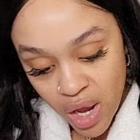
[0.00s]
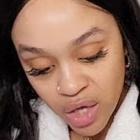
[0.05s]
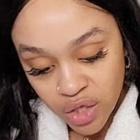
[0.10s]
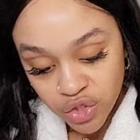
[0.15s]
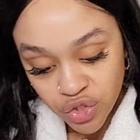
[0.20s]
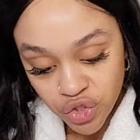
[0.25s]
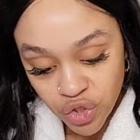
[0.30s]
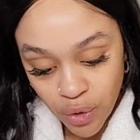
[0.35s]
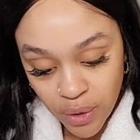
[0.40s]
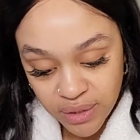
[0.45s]

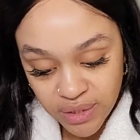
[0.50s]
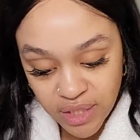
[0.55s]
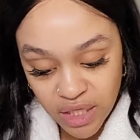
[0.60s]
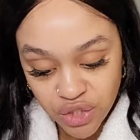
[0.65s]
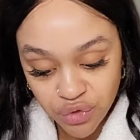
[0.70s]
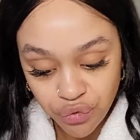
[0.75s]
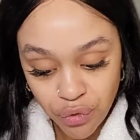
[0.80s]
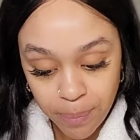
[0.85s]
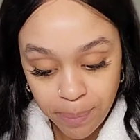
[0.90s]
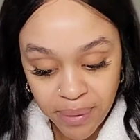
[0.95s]
So it
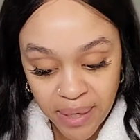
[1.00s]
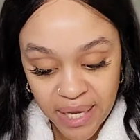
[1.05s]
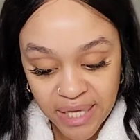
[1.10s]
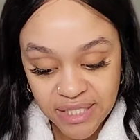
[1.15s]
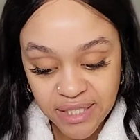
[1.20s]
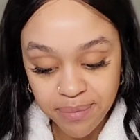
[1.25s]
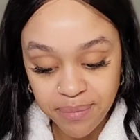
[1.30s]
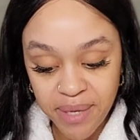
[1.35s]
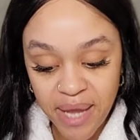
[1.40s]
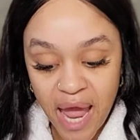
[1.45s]
says
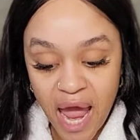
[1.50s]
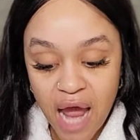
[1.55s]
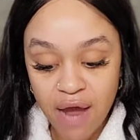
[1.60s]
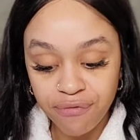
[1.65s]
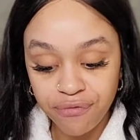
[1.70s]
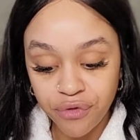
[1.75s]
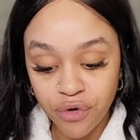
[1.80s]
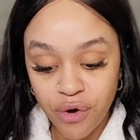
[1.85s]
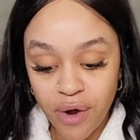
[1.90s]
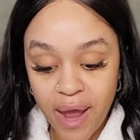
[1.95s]
replace me
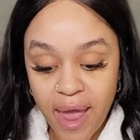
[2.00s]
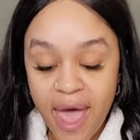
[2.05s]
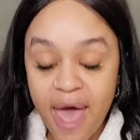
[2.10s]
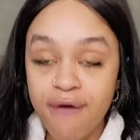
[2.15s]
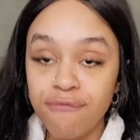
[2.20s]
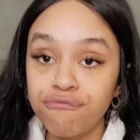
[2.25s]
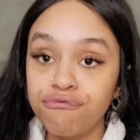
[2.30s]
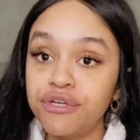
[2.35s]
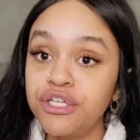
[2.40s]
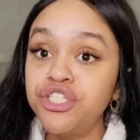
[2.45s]
after
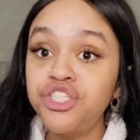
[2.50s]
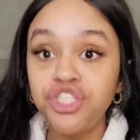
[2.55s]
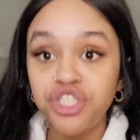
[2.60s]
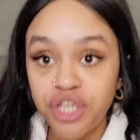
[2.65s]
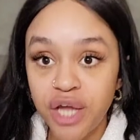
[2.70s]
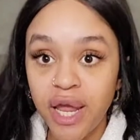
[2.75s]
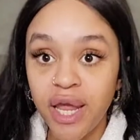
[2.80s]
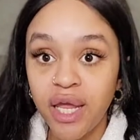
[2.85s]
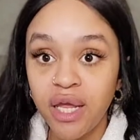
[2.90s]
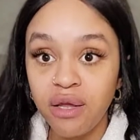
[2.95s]
every
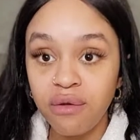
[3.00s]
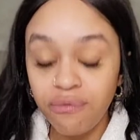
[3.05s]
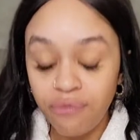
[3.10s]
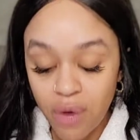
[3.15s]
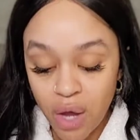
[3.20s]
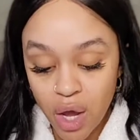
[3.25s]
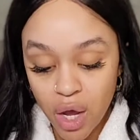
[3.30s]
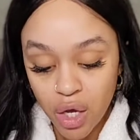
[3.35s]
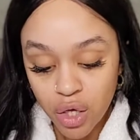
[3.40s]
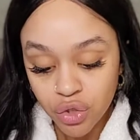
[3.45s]

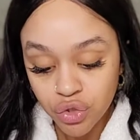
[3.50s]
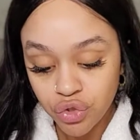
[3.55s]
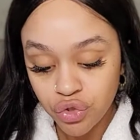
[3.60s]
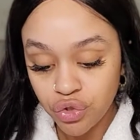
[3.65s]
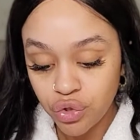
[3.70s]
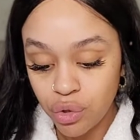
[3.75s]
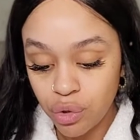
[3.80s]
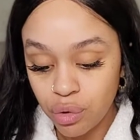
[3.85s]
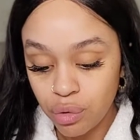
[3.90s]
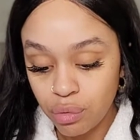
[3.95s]
shave.
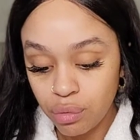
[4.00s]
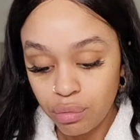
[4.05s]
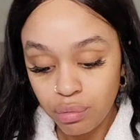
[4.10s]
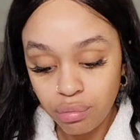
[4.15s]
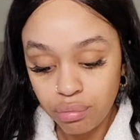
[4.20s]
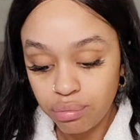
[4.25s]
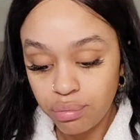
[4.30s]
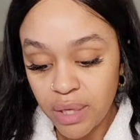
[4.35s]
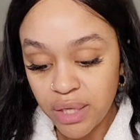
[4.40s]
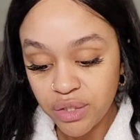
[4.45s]

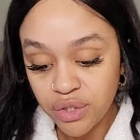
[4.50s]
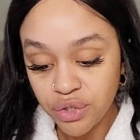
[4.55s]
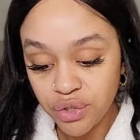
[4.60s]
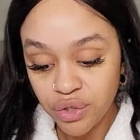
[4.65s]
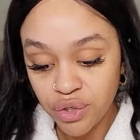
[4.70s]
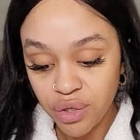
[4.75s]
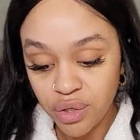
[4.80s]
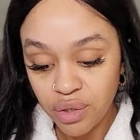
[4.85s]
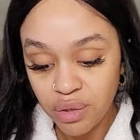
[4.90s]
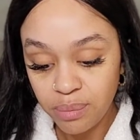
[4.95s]
So that's
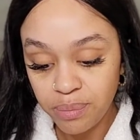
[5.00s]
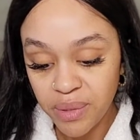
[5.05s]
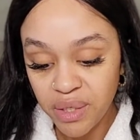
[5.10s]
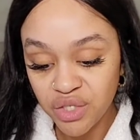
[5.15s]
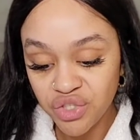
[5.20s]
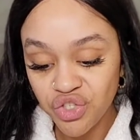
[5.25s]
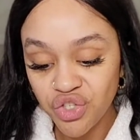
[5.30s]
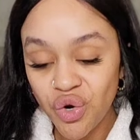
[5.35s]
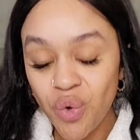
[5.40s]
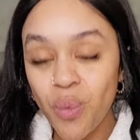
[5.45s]
good,
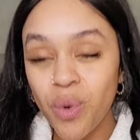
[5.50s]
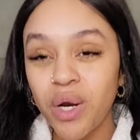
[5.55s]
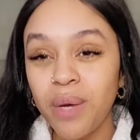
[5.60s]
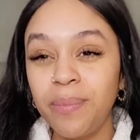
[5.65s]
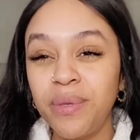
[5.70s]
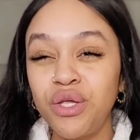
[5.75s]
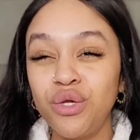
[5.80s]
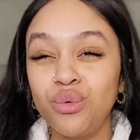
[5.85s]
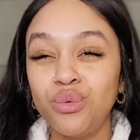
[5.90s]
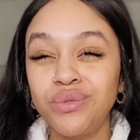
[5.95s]
because you don't want
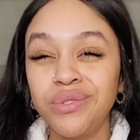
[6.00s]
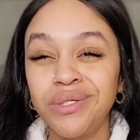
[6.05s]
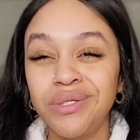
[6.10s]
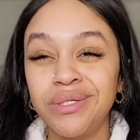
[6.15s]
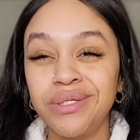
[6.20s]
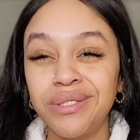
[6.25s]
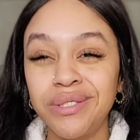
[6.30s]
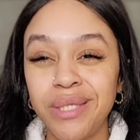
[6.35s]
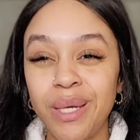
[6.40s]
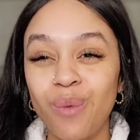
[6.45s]
to be using
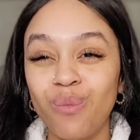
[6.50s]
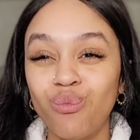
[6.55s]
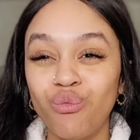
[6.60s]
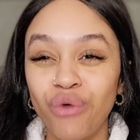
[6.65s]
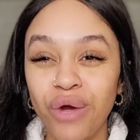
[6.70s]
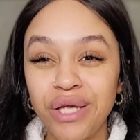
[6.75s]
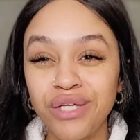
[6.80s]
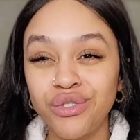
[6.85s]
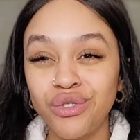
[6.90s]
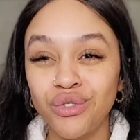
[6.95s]
the same
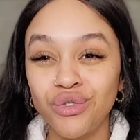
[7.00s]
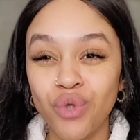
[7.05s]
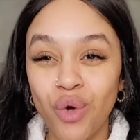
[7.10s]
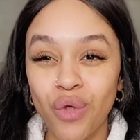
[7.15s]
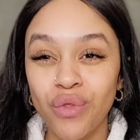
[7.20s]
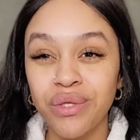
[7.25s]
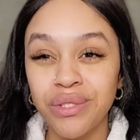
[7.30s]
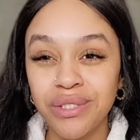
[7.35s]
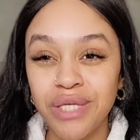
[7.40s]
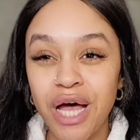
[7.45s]
razors
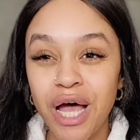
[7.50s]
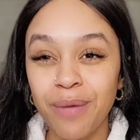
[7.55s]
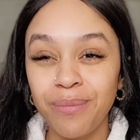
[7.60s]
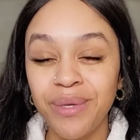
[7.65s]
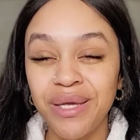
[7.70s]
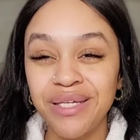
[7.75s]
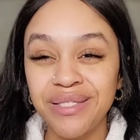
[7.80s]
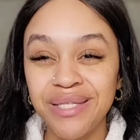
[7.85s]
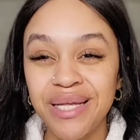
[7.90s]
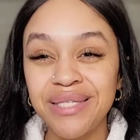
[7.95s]
all the time,
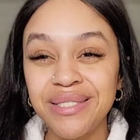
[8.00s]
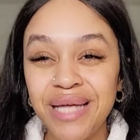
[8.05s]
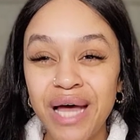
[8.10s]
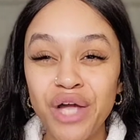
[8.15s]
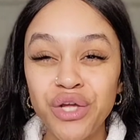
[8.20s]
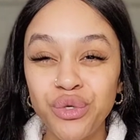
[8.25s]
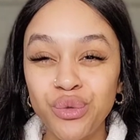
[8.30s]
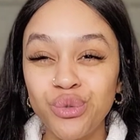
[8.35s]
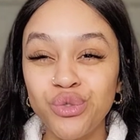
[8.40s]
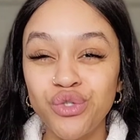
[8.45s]
because that's how
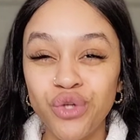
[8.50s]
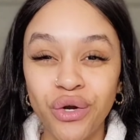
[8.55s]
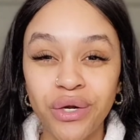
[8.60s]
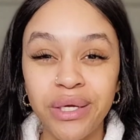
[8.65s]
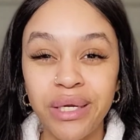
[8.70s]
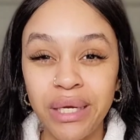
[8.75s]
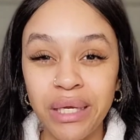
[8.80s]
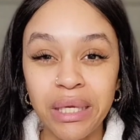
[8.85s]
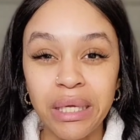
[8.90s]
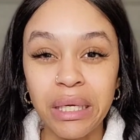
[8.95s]
you
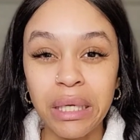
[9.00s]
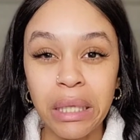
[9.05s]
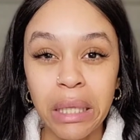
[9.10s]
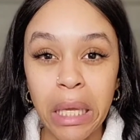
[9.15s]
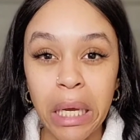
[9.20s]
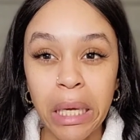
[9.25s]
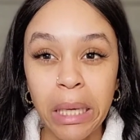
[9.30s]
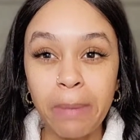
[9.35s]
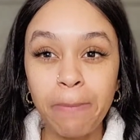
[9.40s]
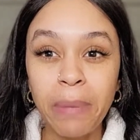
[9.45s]
start getting
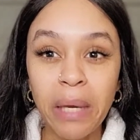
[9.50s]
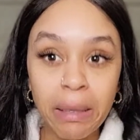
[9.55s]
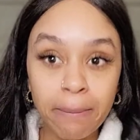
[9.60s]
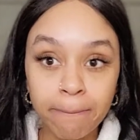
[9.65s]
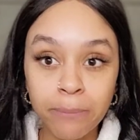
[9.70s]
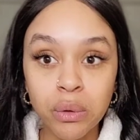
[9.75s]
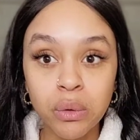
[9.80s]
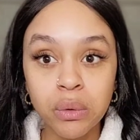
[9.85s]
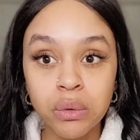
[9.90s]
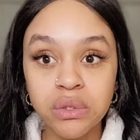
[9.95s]
like
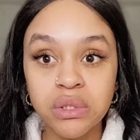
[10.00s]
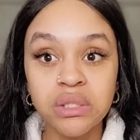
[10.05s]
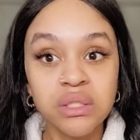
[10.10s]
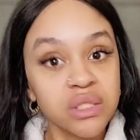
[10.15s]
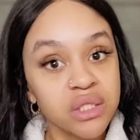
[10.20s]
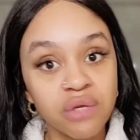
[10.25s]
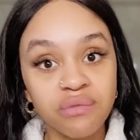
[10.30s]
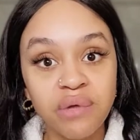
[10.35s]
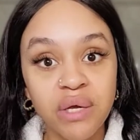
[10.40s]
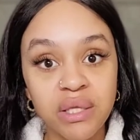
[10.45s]
pimples and
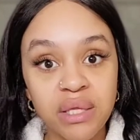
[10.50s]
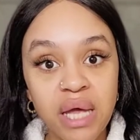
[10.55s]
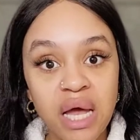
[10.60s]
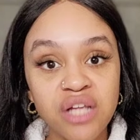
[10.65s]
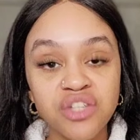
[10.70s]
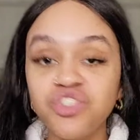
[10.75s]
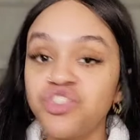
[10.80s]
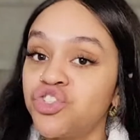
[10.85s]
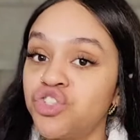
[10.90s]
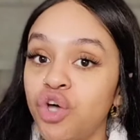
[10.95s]
stuff like
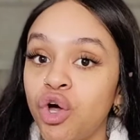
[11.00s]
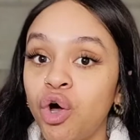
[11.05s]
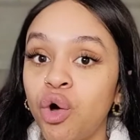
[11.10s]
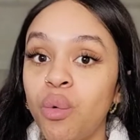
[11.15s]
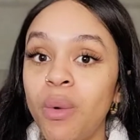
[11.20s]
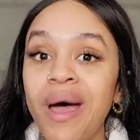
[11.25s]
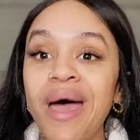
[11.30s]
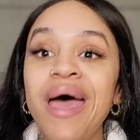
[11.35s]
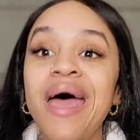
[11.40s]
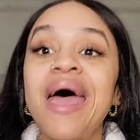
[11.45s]
that.
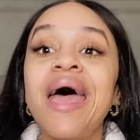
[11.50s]
So